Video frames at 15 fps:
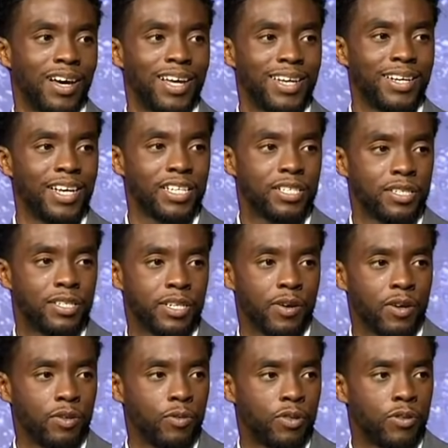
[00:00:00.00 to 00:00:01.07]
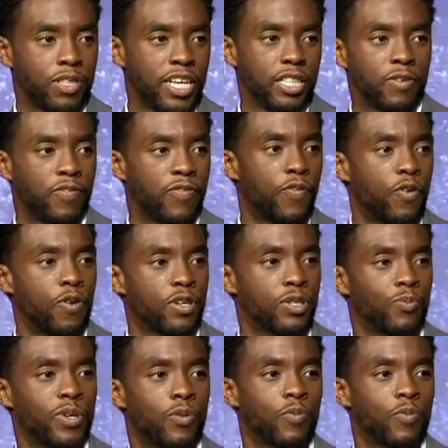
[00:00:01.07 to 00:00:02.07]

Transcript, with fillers: unnecessary lethal force